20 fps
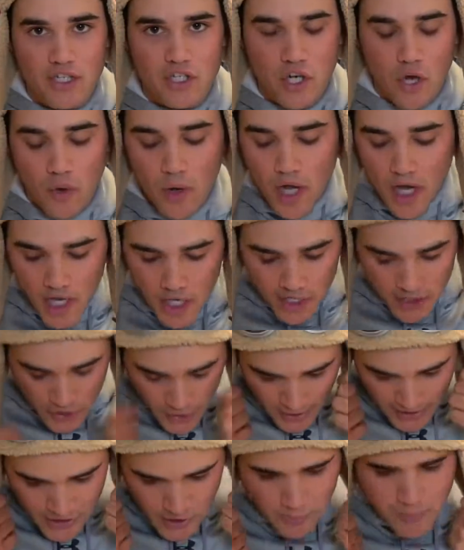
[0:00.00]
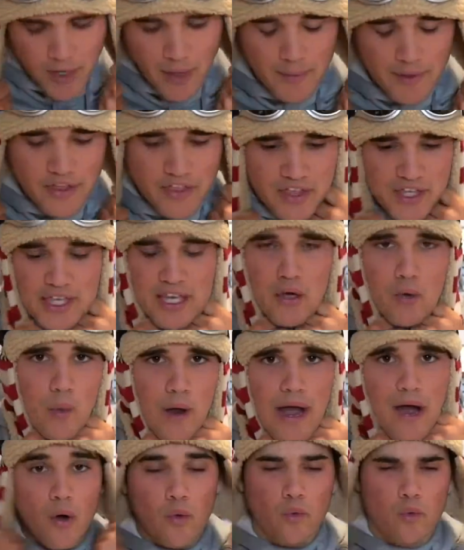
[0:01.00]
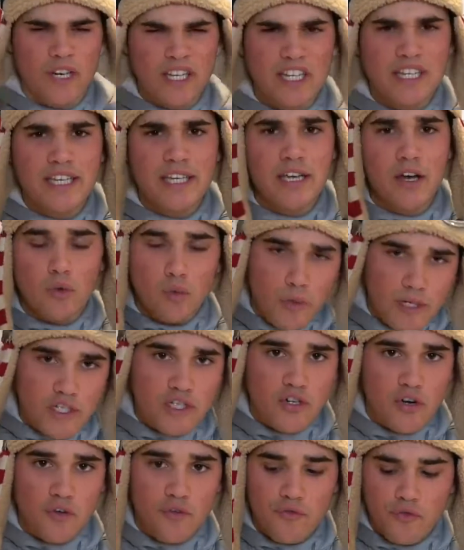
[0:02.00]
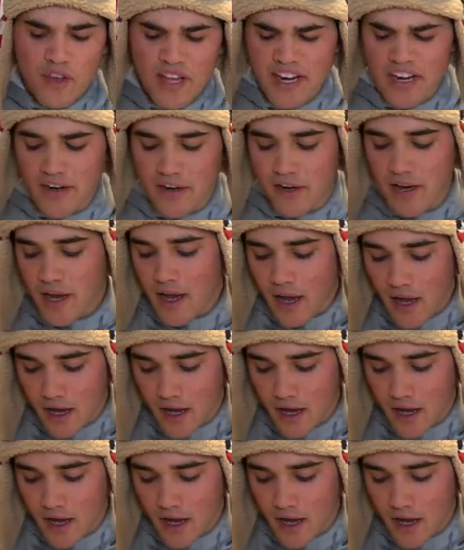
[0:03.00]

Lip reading: so you guys are probably thinking, wow, really, Original Flair?